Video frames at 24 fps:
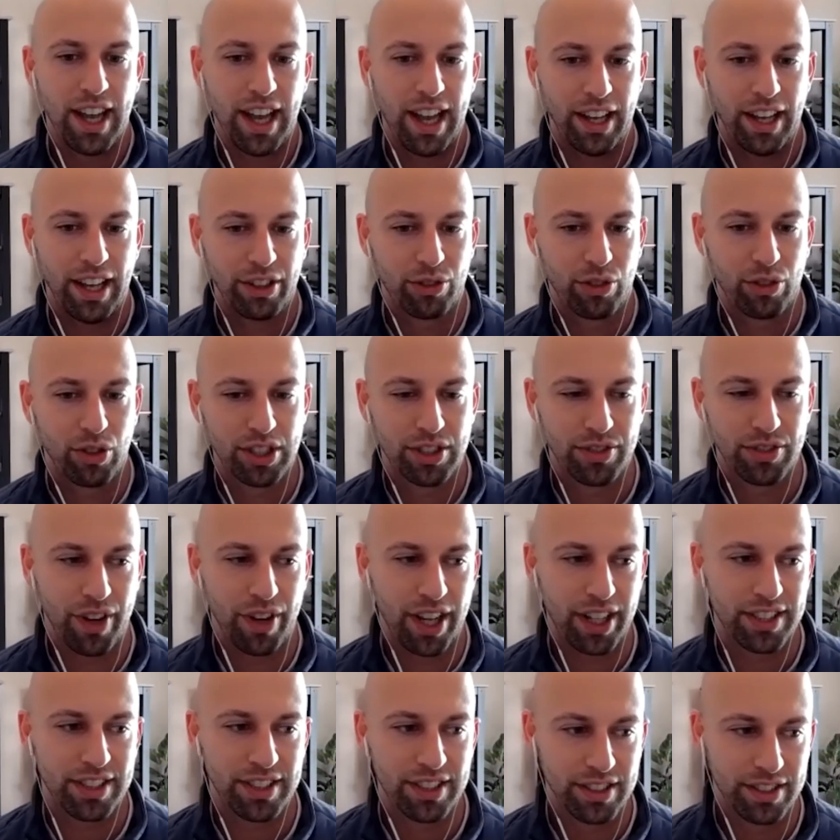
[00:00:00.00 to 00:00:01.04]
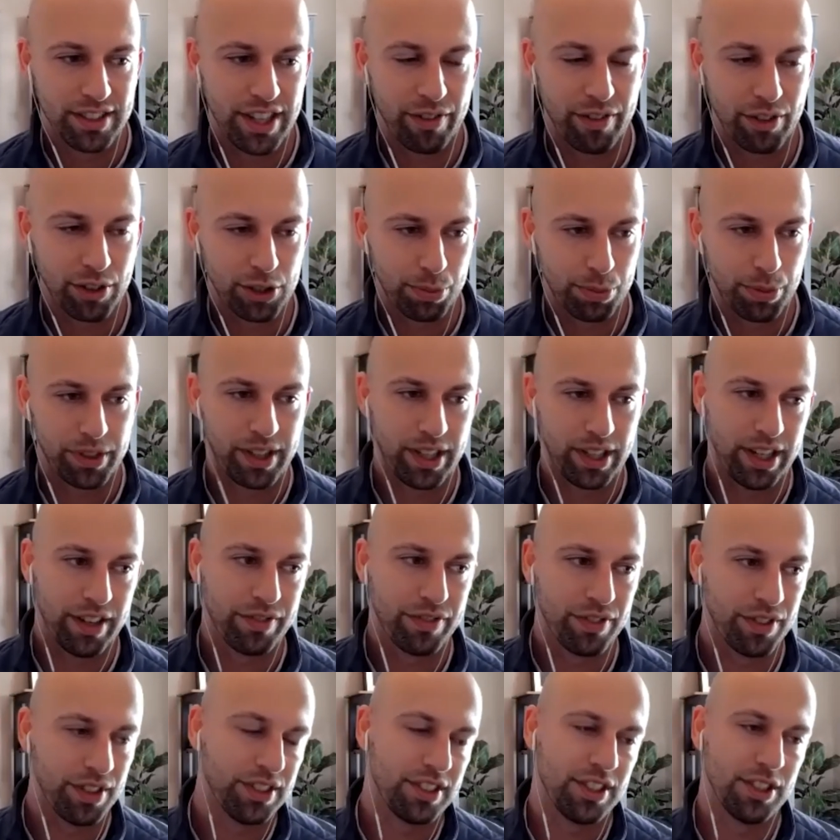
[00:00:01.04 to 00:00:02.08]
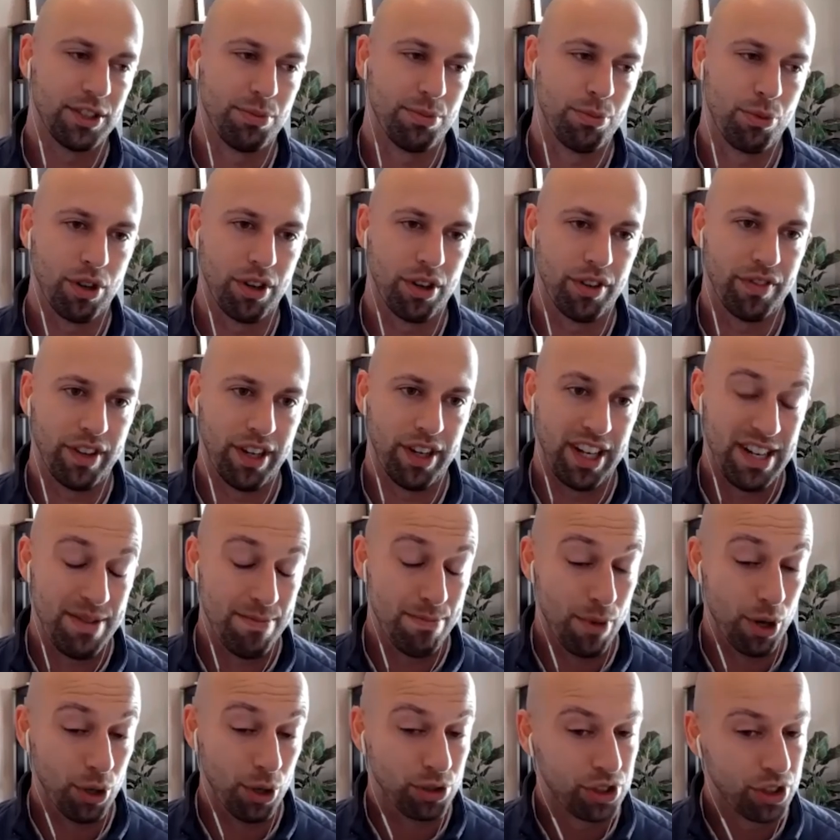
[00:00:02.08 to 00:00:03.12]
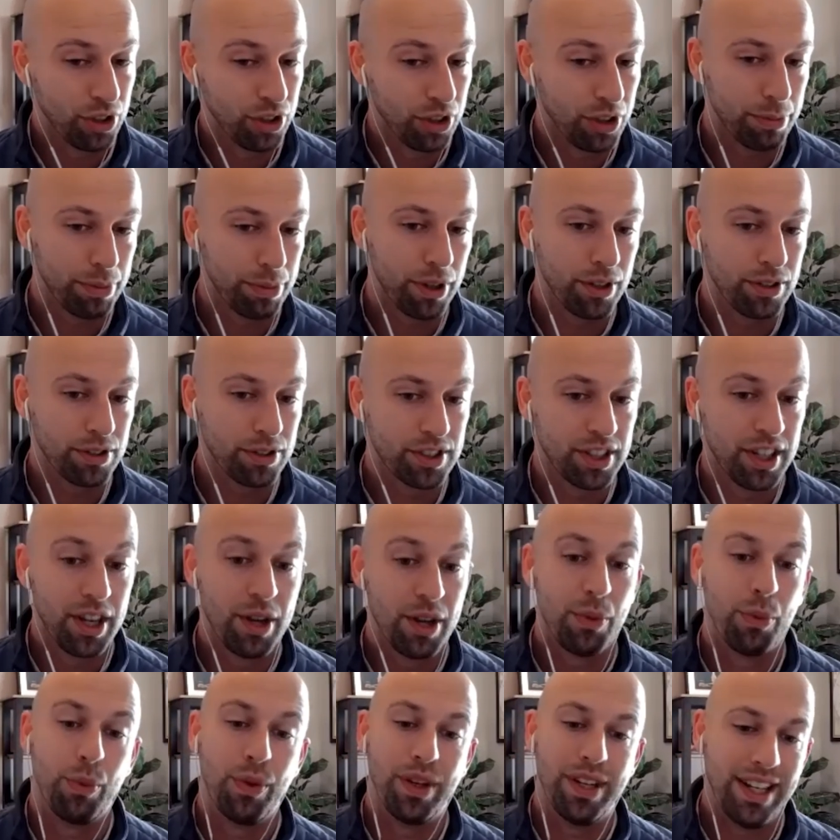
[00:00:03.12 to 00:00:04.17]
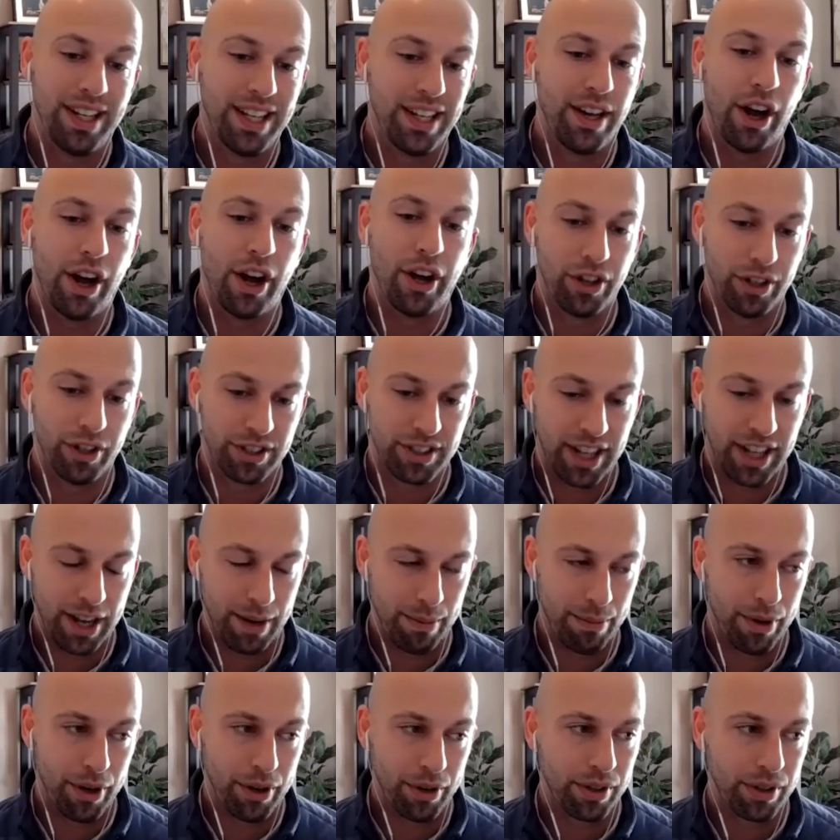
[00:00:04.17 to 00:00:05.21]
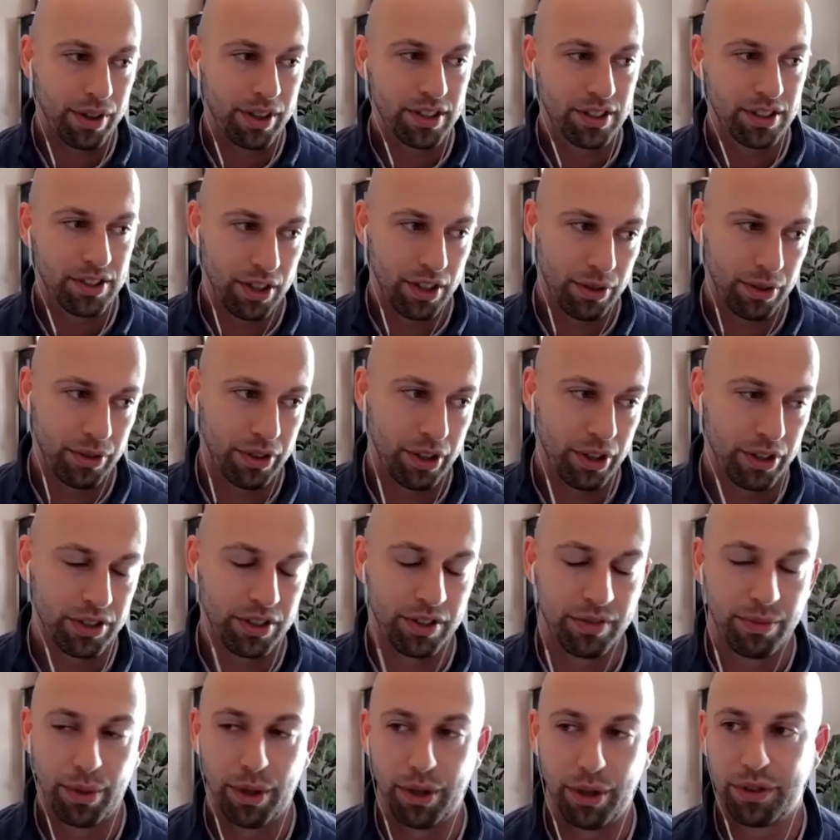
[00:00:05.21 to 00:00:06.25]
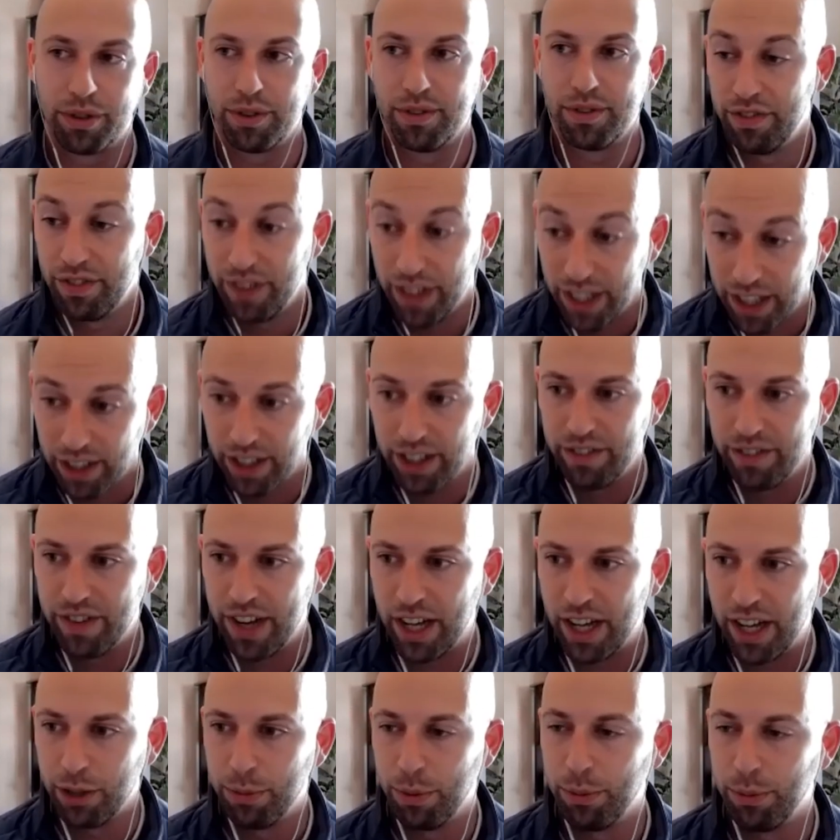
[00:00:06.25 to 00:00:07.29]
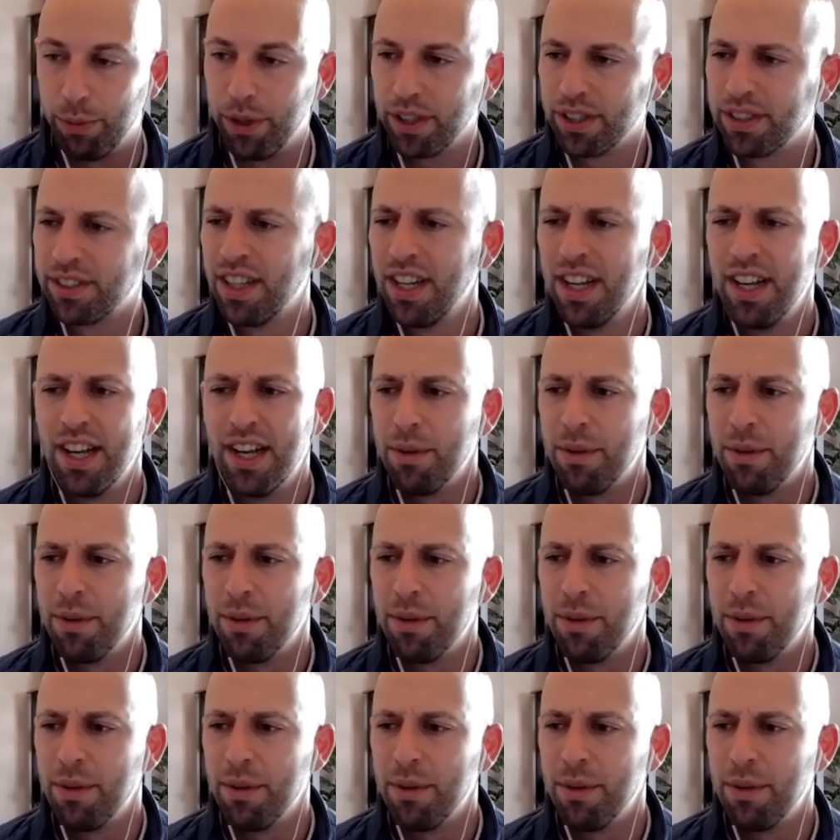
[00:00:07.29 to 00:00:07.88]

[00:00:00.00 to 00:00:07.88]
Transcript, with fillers: And Chris Voss's Never Split the Difference is more of an emotional approach. We need to understand both. So those are both very valuable books.